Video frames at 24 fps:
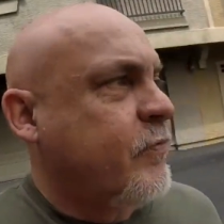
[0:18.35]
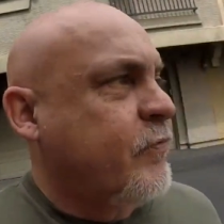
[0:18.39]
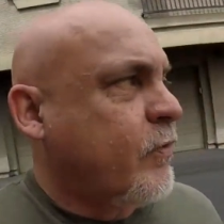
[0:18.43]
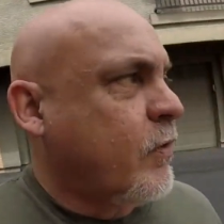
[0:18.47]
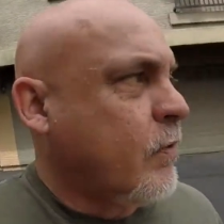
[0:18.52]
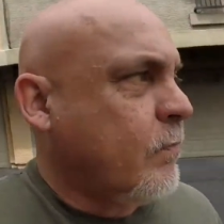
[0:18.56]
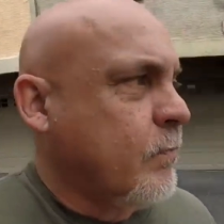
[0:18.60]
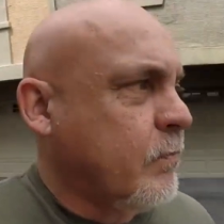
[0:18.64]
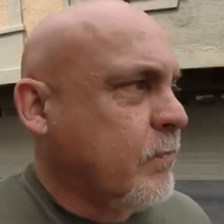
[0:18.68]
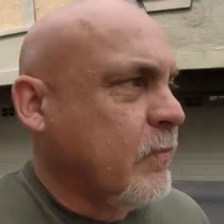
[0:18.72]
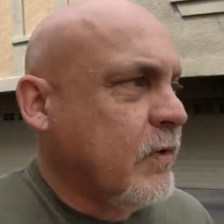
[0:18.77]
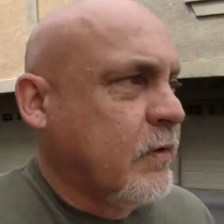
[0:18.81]

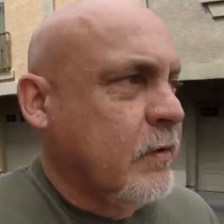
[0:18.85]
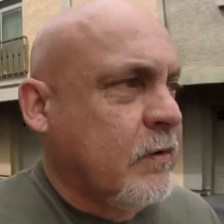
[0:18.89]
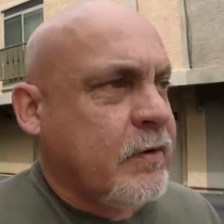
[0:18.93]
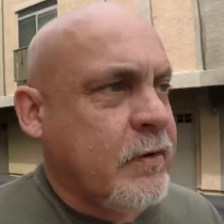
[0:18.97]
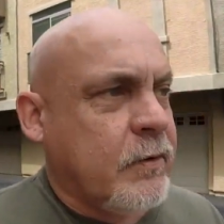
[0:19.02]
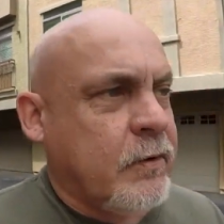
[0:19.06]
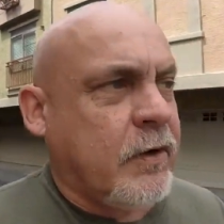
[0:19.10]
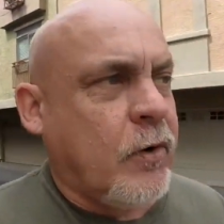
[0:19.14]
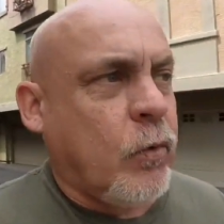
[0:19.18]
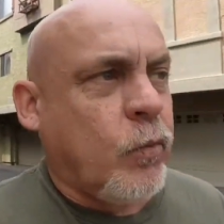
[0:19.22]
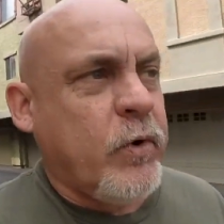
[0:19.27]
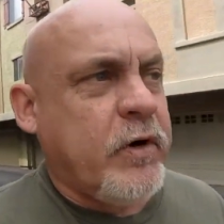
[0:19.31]
from
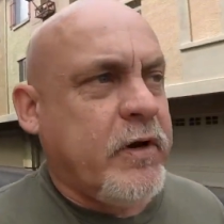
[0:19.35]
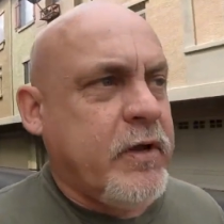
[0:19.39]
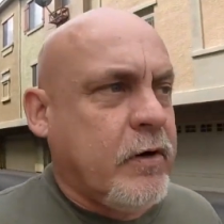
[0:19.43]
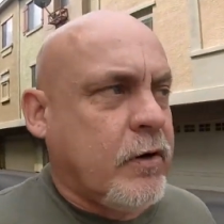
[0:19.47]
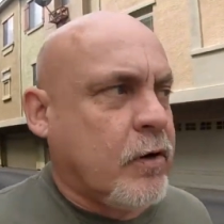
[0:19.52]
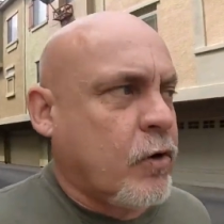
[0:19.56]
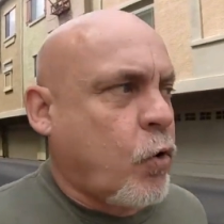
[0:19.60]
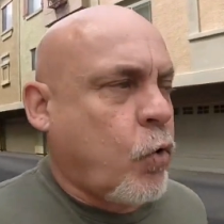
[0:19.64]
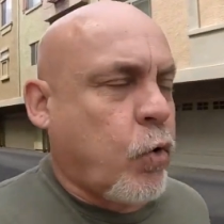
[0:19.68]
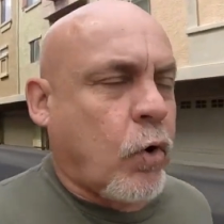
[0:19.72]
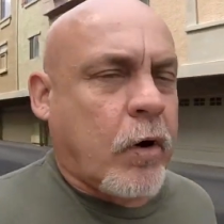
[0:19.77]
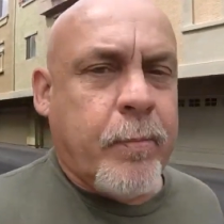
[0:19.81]
Wendy
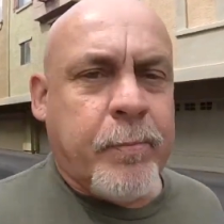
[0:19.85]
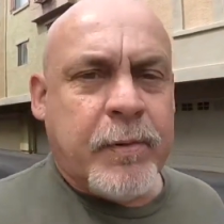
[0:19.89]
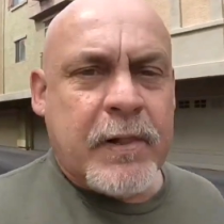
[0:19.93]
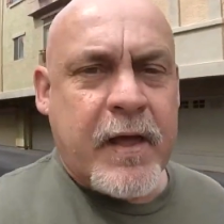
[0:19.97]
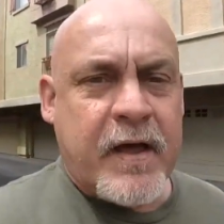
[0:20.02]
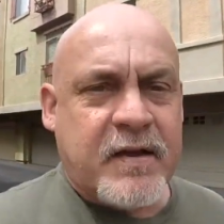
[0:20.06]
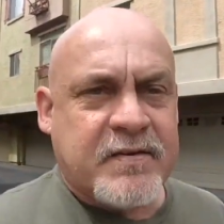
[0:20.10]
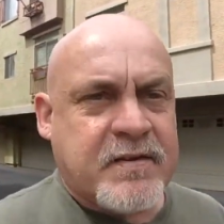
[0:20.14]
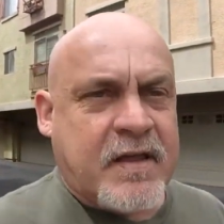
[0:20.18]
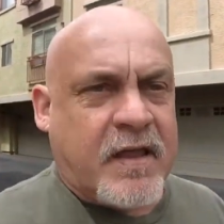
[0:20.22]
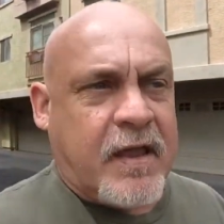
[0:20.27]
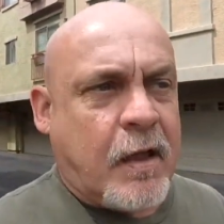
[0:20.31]
and her
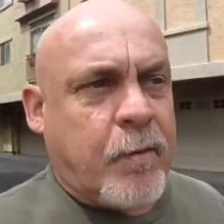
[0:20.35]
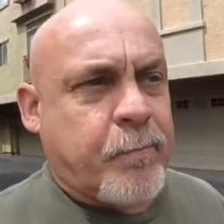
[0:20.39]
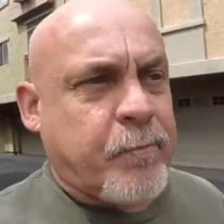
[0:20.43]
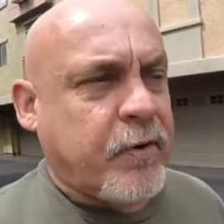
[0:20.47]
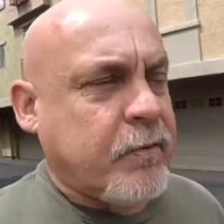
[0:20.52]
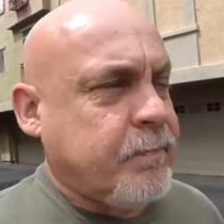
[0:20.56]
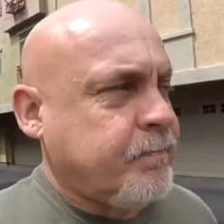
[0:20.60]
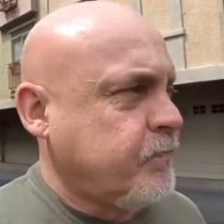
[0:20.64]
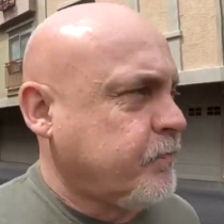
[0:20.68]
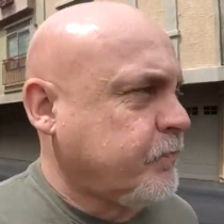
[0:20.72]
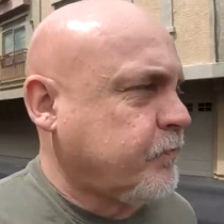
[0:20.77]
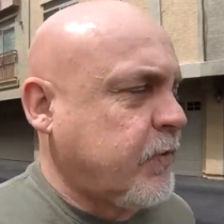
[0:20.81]
Coroplast
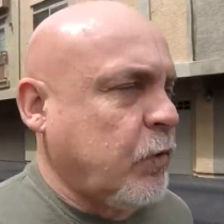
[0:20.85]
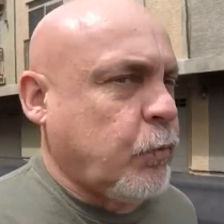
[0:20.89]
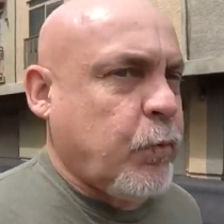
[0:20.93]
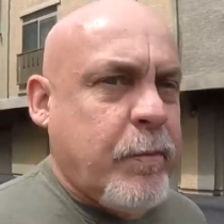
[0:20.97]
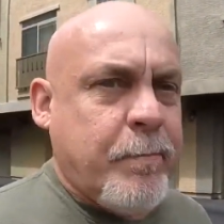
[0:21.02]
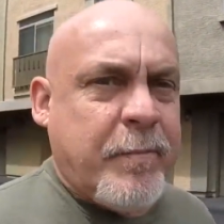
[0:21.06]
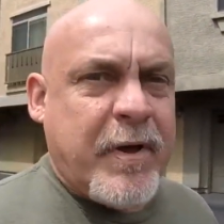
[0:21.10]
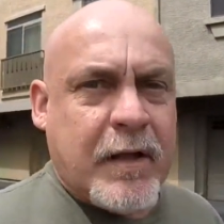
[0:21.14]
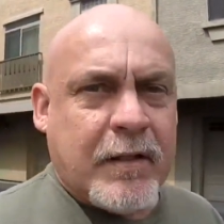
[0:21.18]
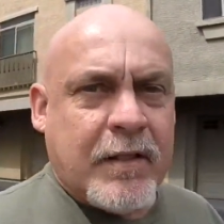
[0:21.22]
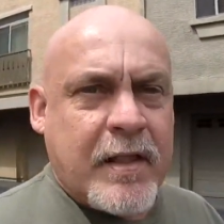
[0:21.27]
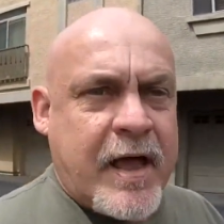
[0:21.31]
camper that
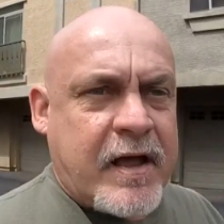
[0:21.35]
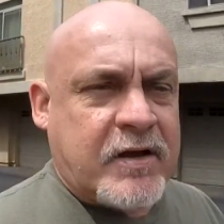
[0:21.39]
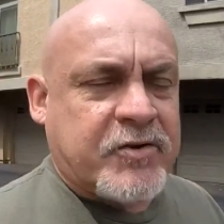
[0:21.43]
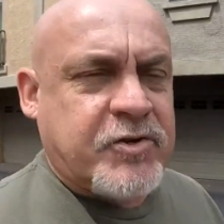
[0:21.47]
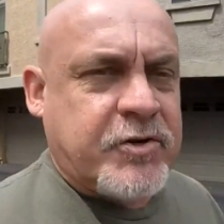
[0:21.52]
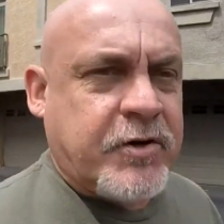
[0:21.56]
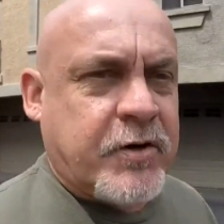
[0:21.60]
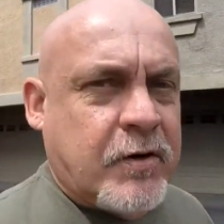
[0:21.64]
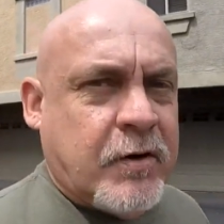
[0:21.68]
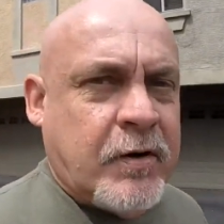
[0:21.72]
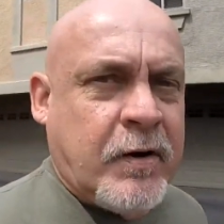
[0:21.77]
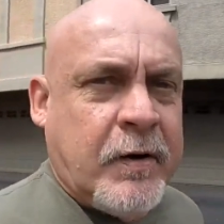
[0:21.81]
we met
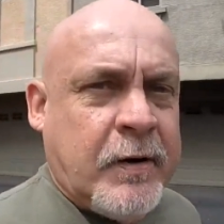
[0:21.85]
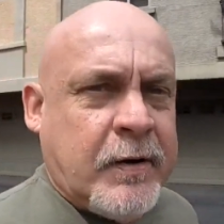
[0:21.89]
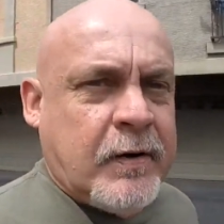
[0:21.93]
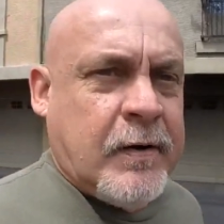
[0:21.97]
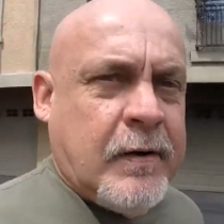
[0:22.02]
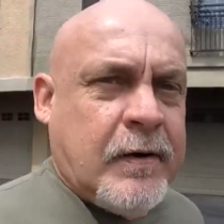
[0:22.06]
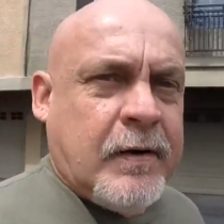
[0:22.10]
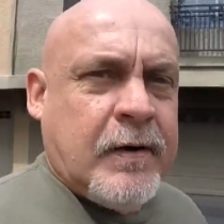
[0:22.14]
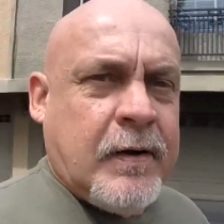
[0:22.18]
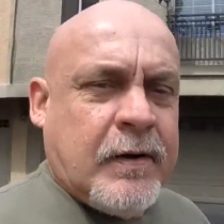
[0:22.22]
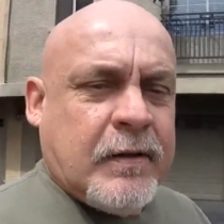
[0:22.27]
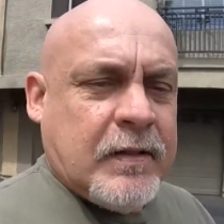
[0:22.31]
last year,
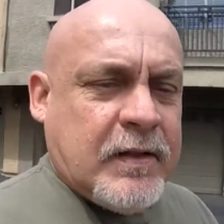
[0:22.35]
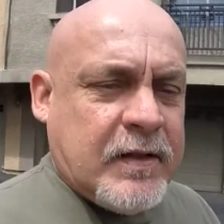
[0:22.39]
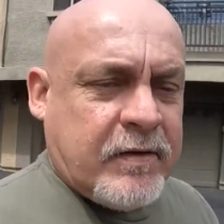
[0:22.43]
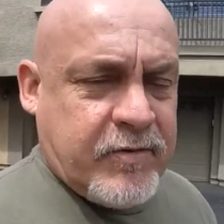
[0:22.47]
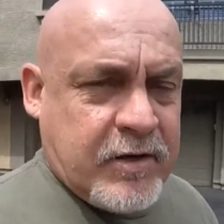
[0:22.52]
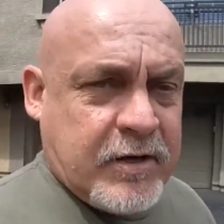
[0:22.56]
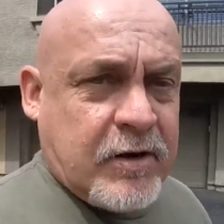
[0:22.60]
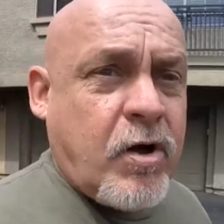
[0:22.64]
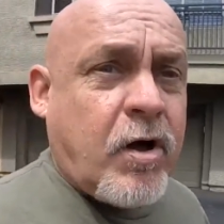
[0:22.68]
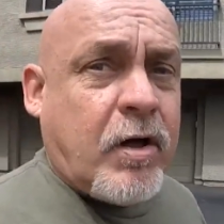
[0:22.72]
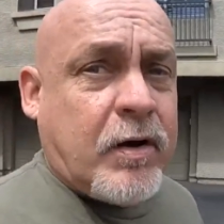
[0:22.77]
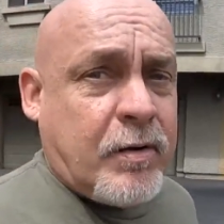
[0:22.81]

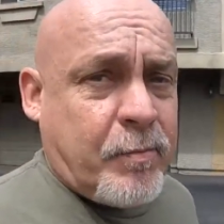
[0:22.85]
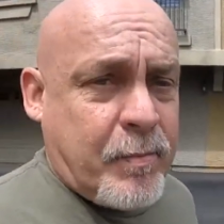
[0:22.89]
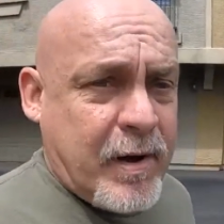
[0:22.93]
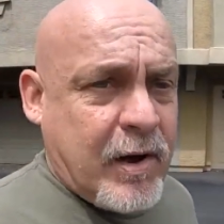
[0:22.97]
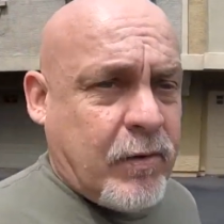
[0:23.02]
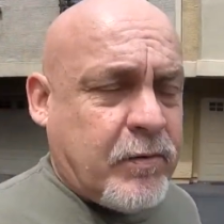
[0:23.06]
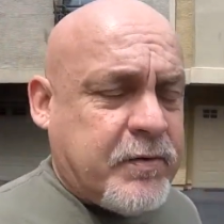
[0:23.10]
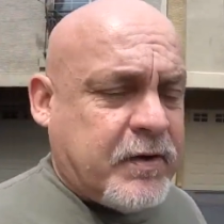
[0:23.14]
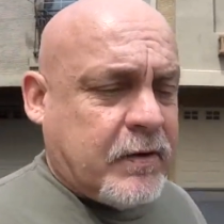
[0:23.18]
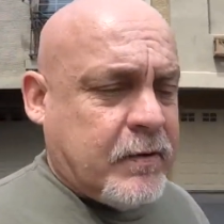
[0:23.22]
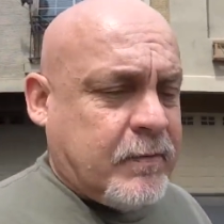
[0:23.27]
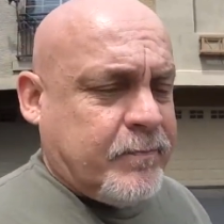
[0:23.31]
living on the
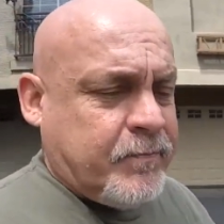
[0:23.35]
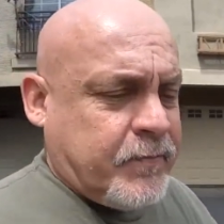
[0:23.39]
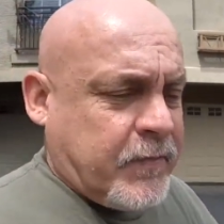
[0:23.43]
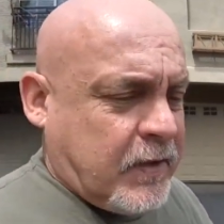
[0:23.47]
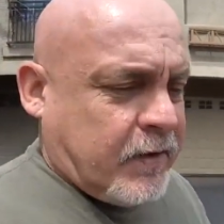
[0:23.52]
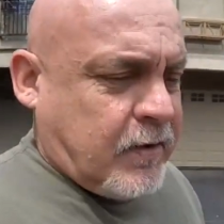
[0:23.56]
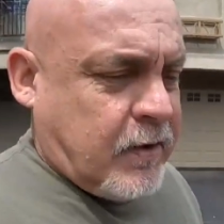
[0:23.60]
mountain.